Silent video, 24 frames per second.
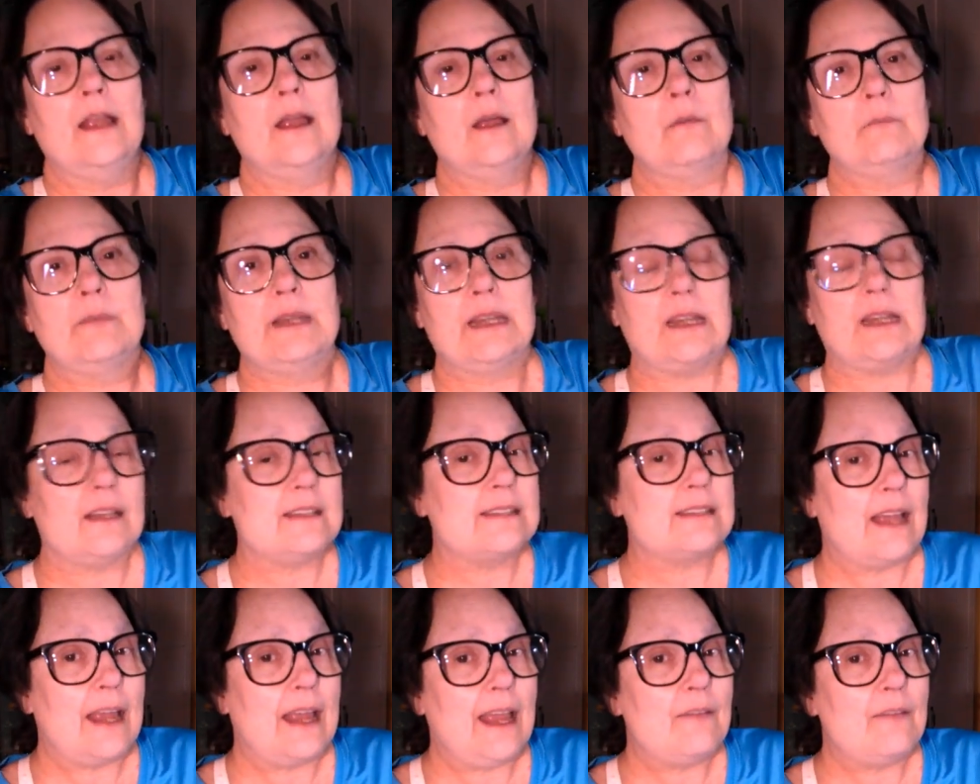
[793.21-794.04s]
Because
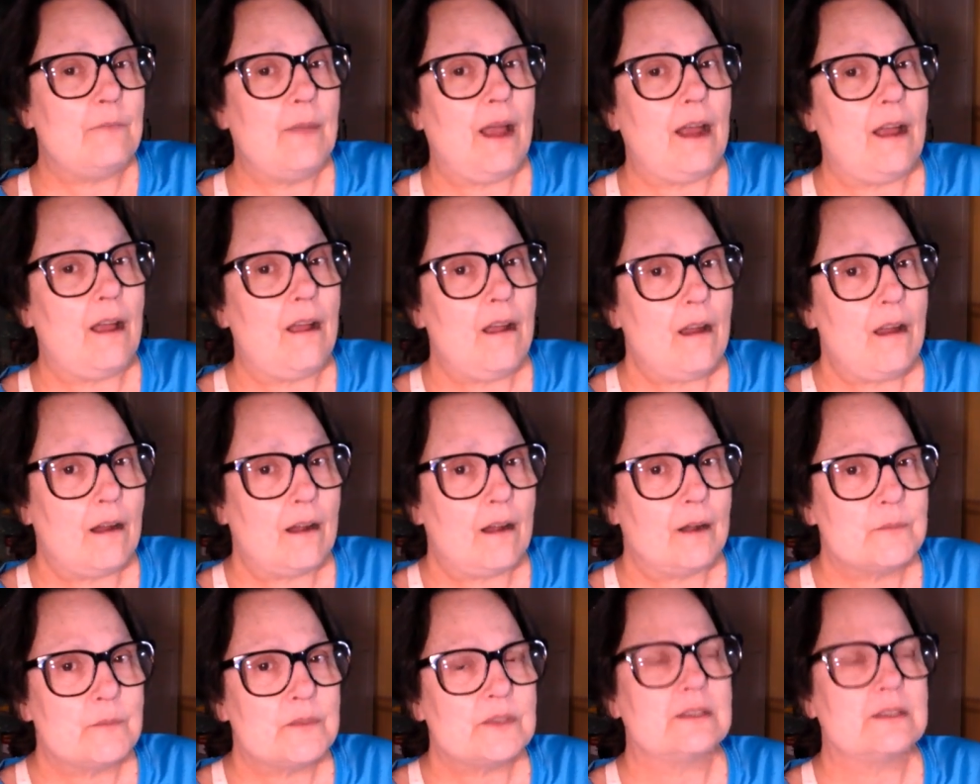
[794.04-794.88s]
I have my
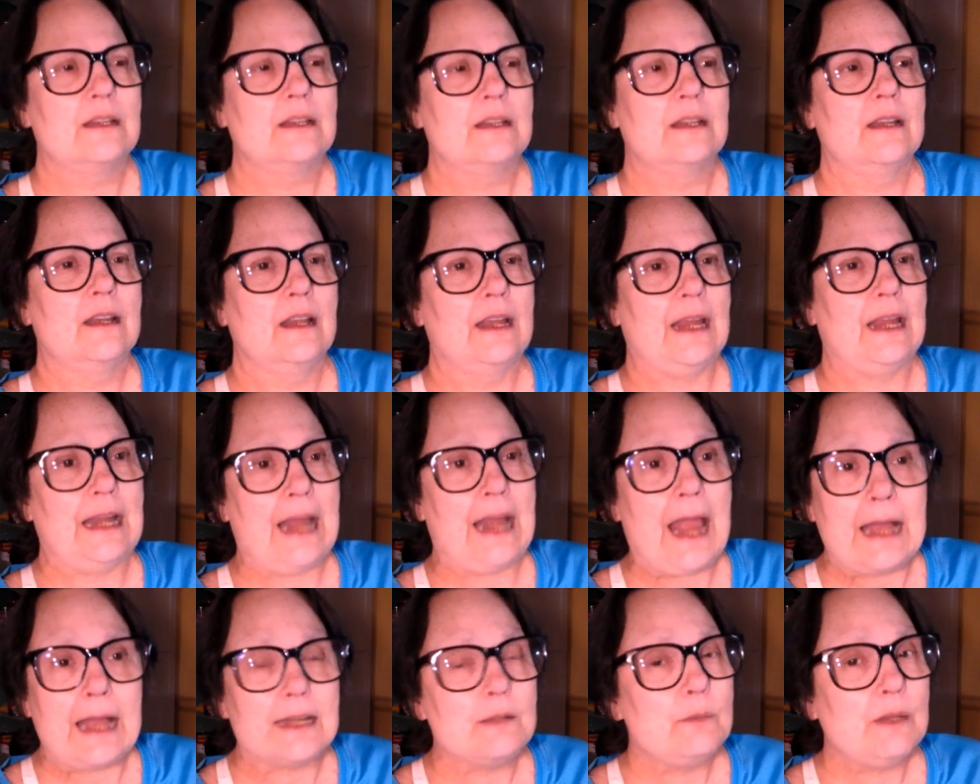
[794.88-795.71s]
arms, it
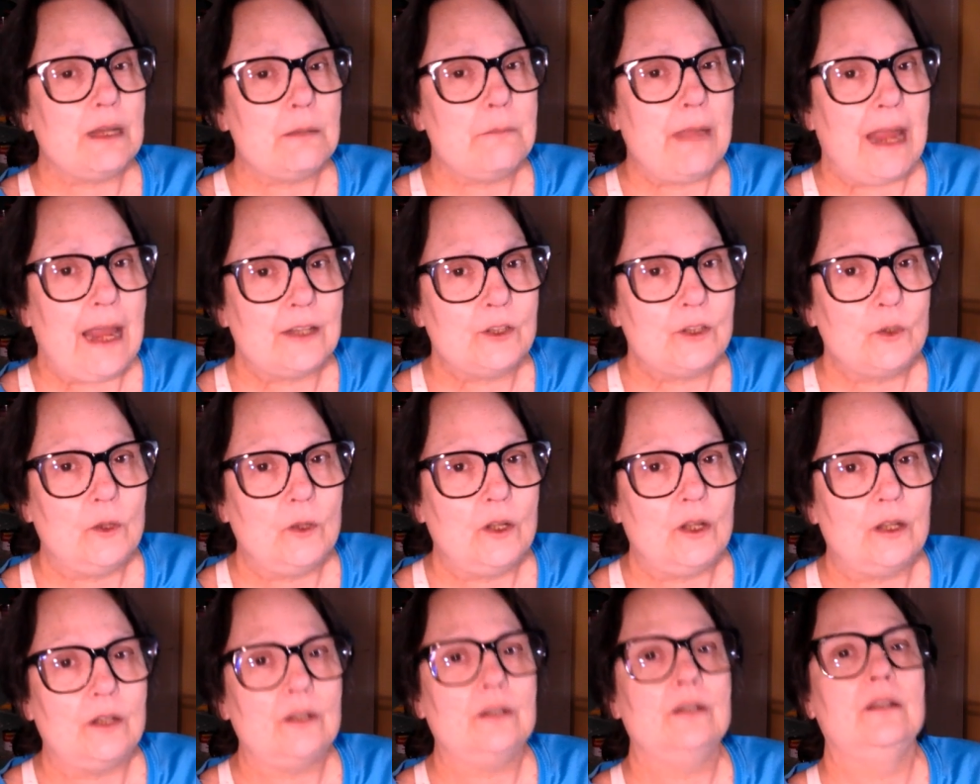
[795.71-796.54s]
had to be a
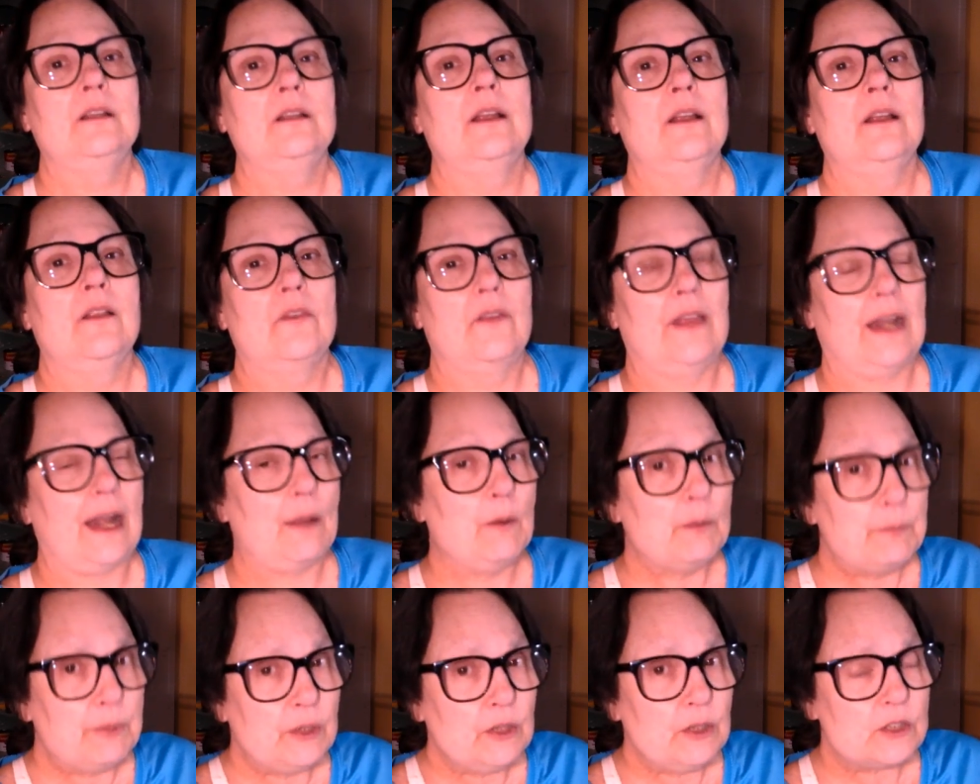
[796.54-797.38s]
manual that I
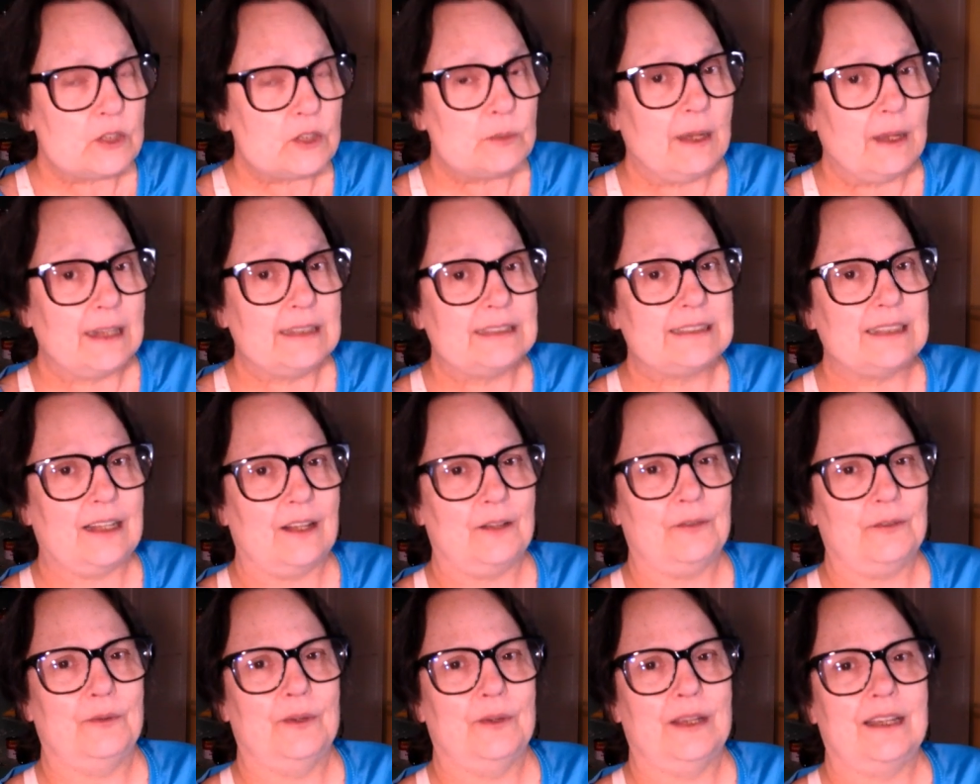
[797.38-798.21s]
would push
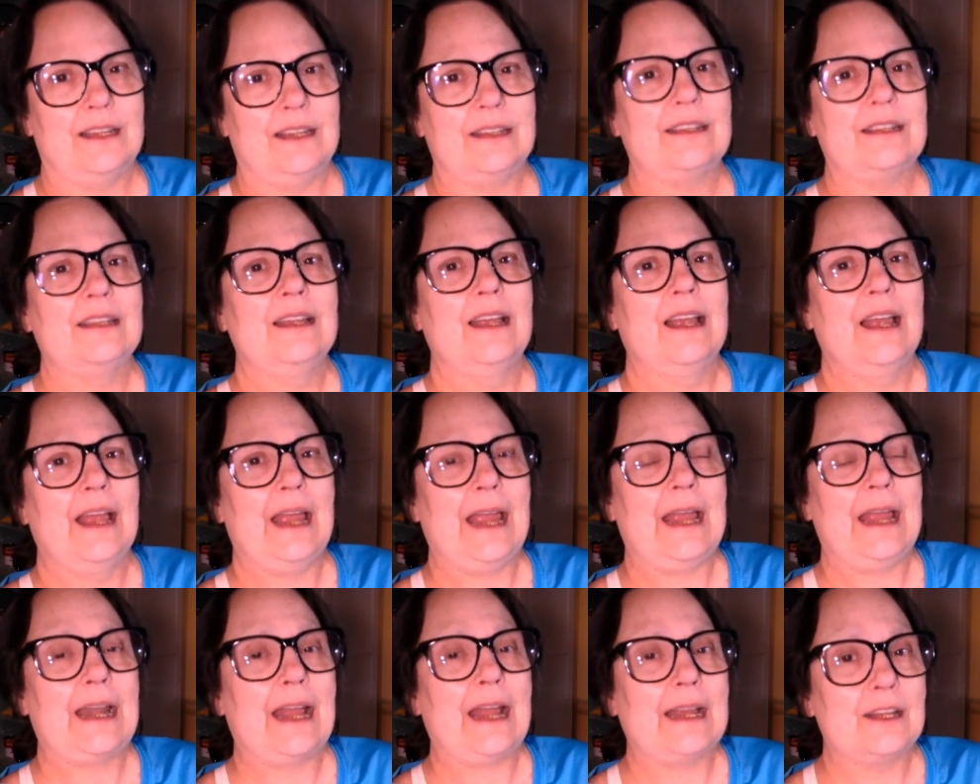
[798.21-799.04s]
myself with,
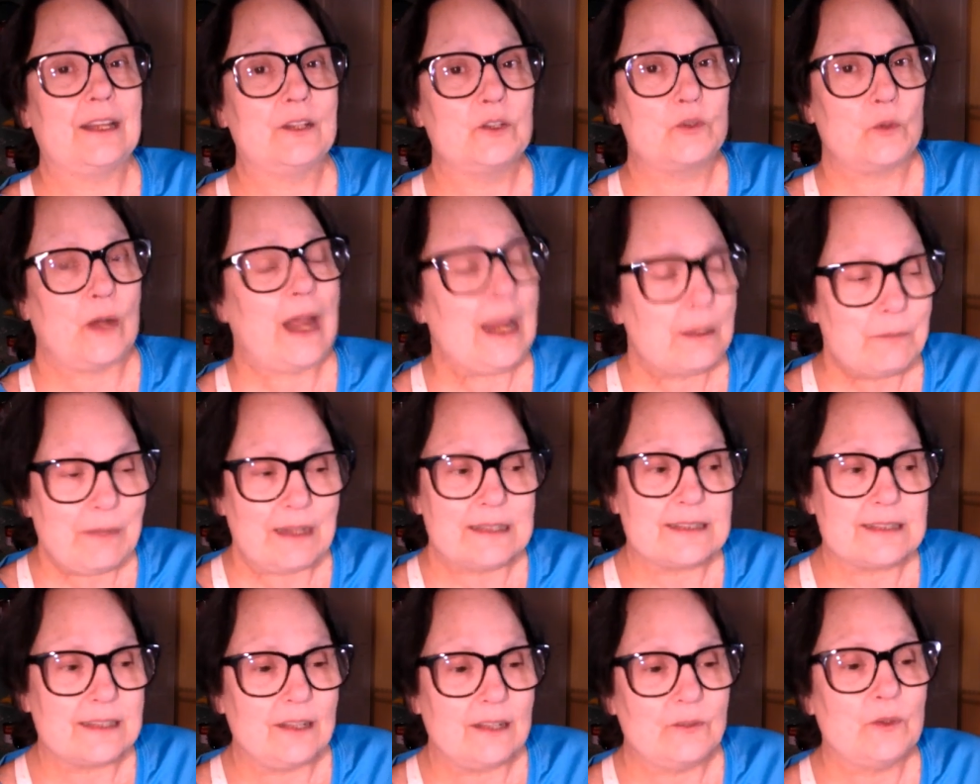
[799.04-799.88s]
and I could drag
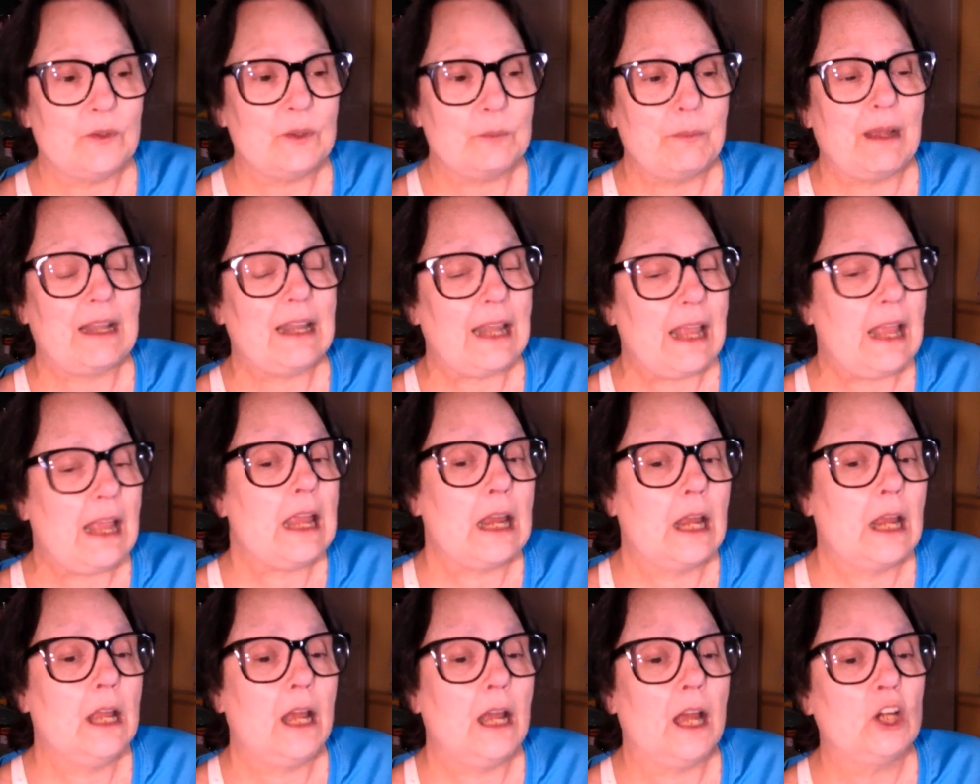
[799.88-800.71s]
myself with my
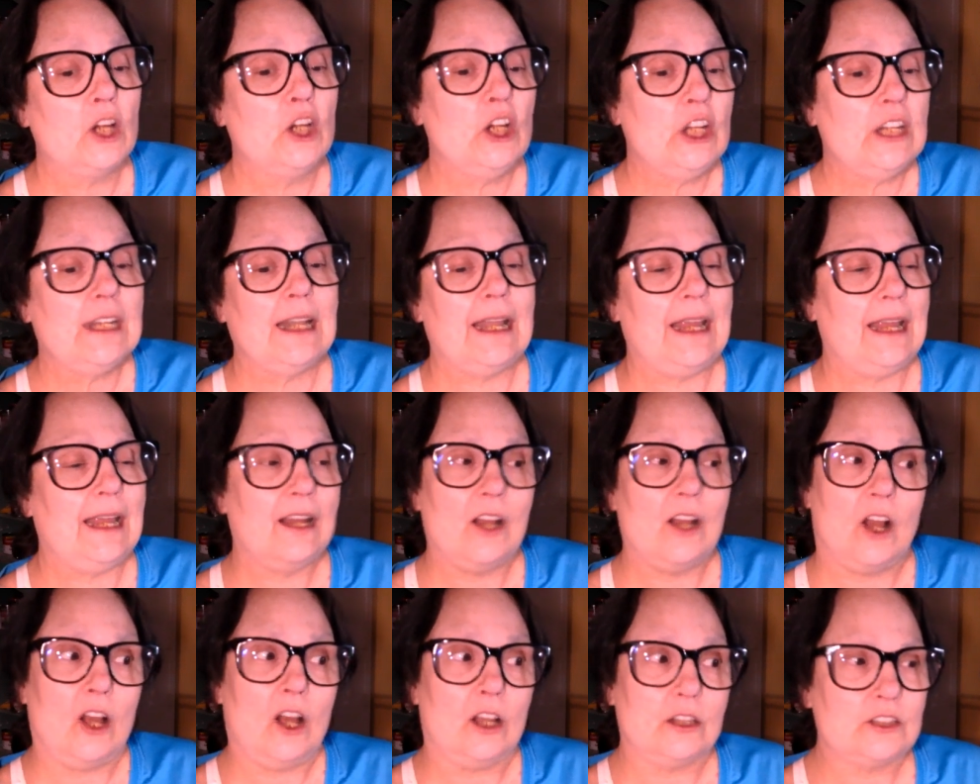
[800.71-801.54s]
leg, good leg
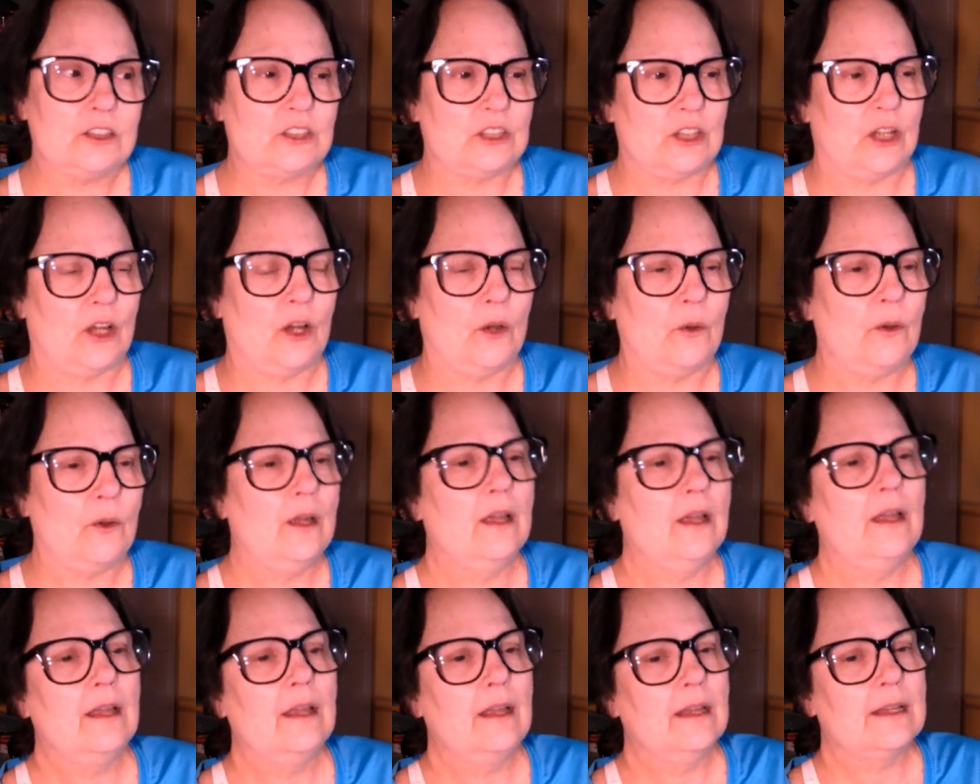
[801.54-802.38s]
also,
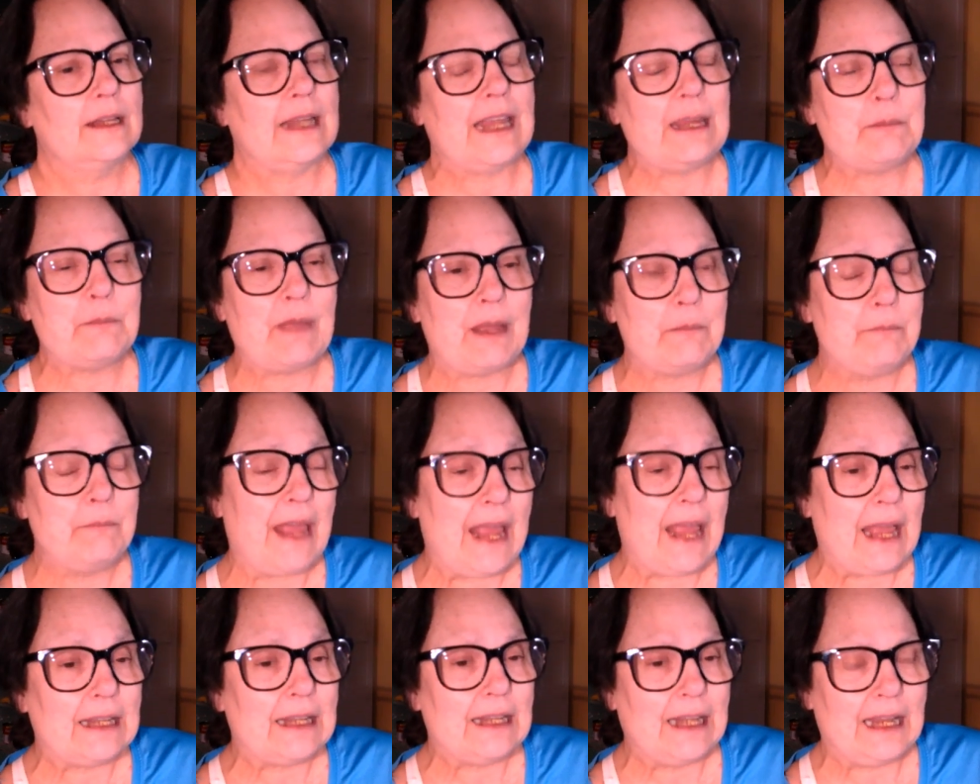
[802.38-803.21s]
keep my
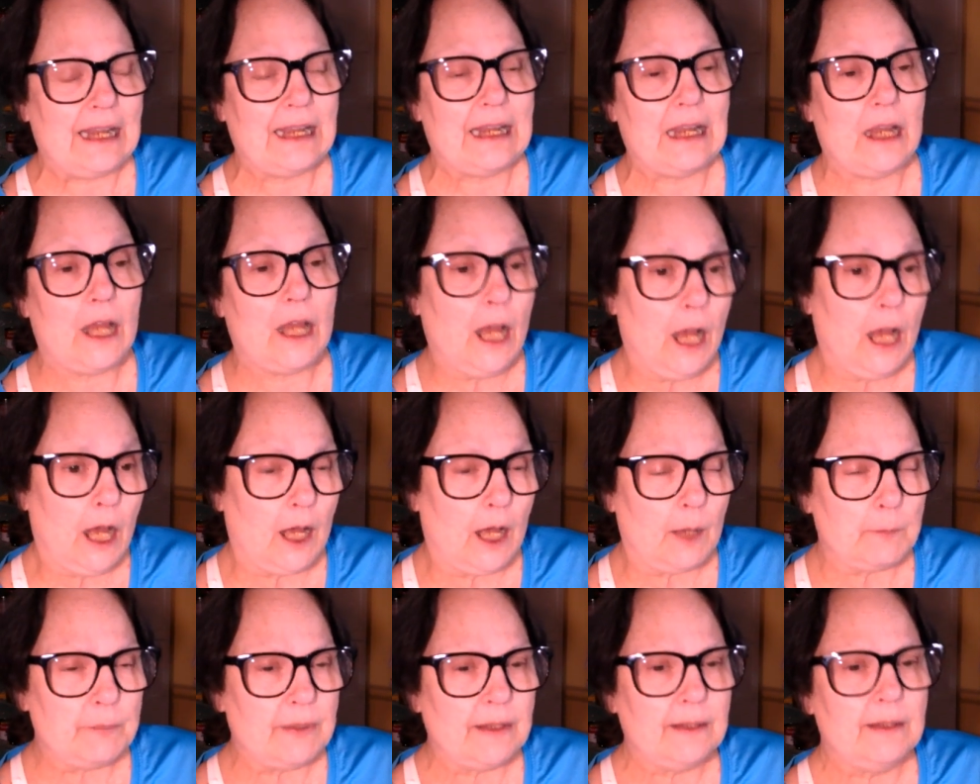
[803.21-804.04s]
bad leg
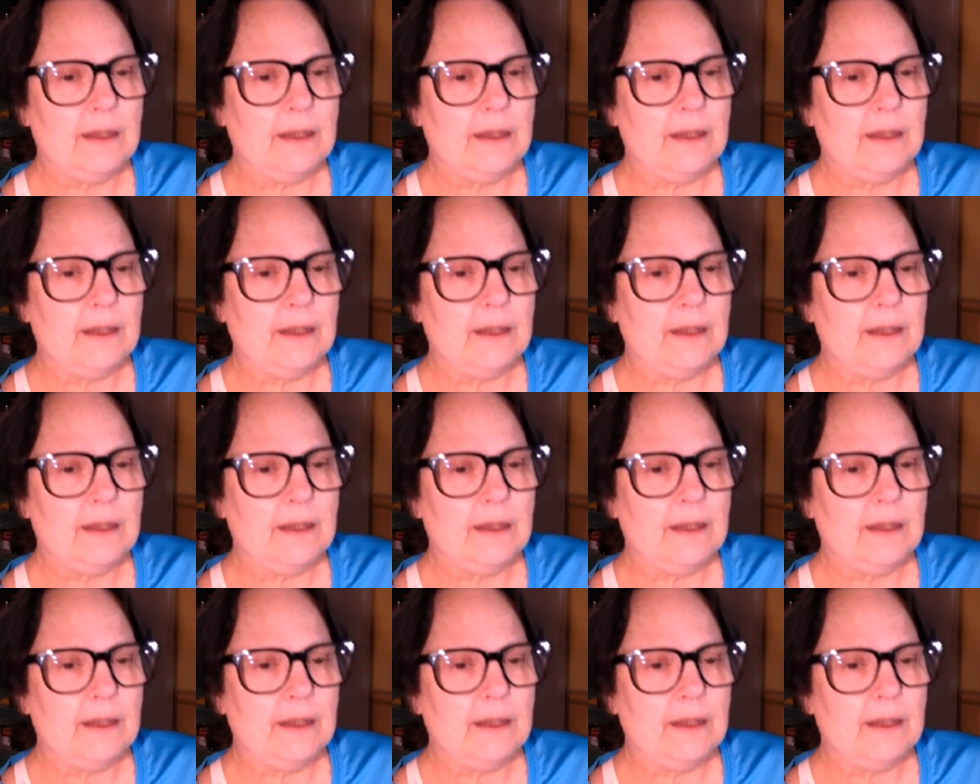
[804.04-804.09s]
up.